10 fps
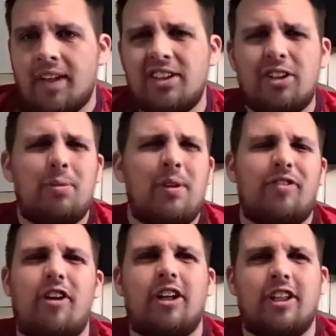It's going to be
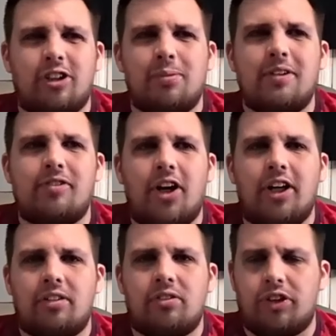fun. It's going to be a
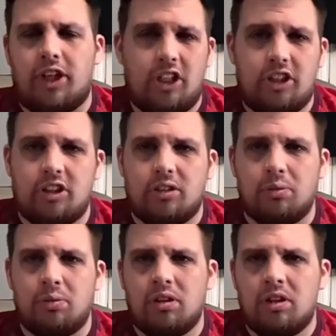very
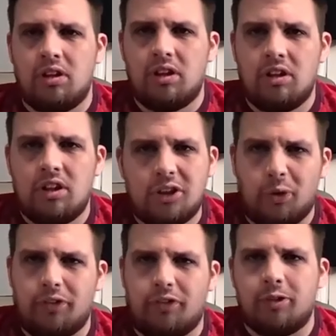rotational
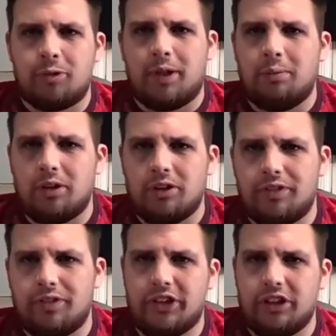squad from the Springboks,
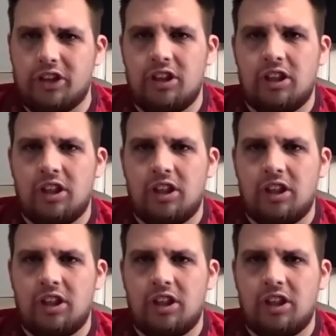obviously.